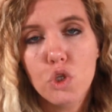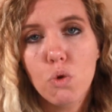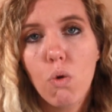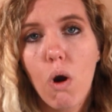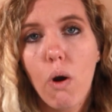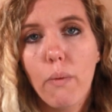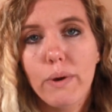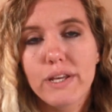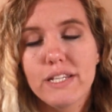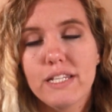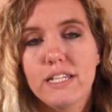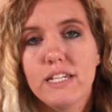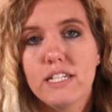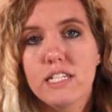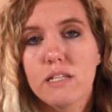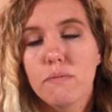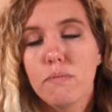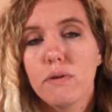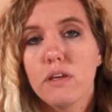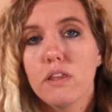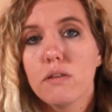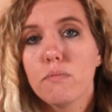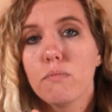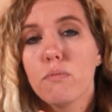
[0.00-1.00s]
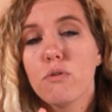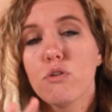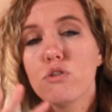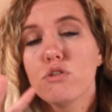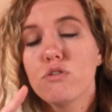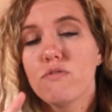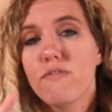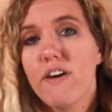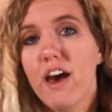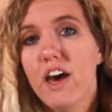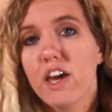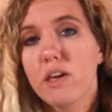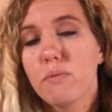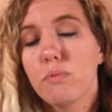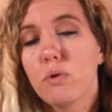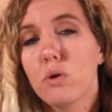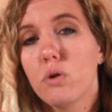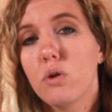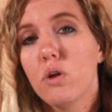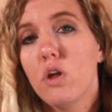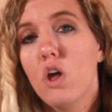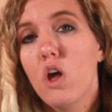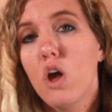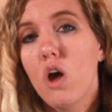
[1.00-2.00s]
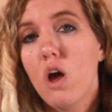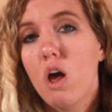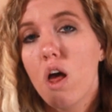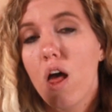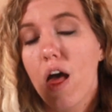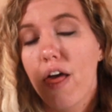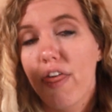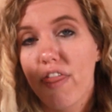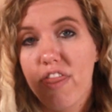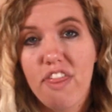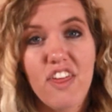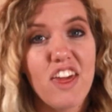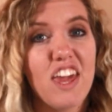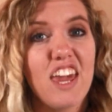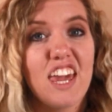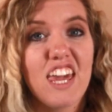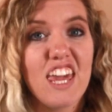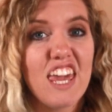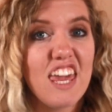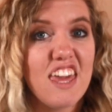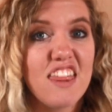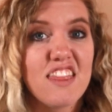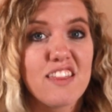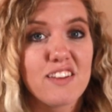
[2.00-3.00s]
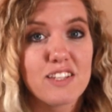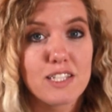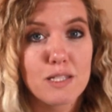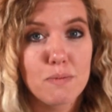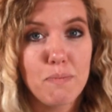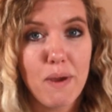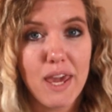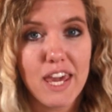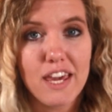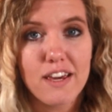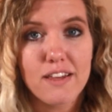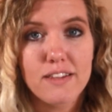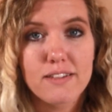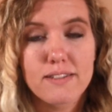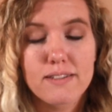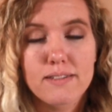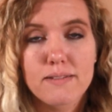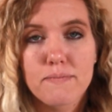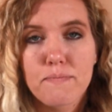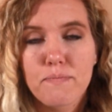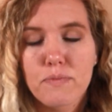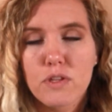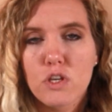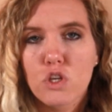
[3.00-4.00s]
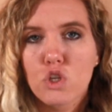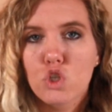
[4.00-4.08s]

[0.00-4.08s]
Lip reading: You always need to be the most valuable thing in the space.